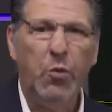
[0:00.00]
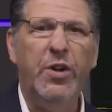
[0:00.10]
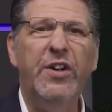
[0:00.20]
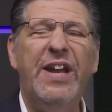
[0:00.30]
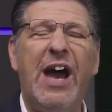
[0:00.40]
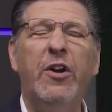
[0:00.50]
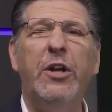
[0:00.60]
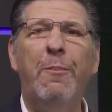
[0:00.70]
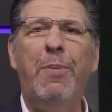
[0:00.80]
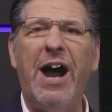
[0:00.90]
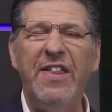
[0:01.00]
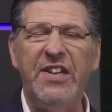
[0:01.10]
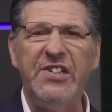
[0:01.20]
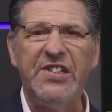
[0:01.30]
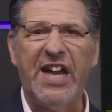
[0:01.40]
we are now going to buy
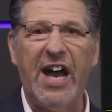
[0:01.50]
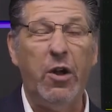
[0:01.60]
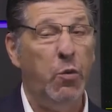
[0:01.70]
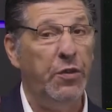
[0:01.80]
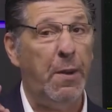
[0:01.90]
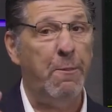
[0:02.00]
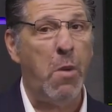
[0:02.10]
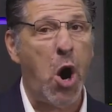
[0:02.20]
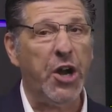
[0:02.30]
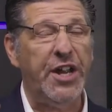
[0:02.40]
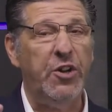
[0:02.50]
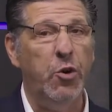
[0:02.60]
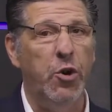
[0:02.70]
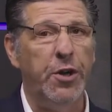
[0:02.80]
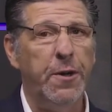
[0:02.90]
this stock with a market
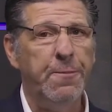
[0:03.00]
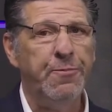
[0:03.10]
order.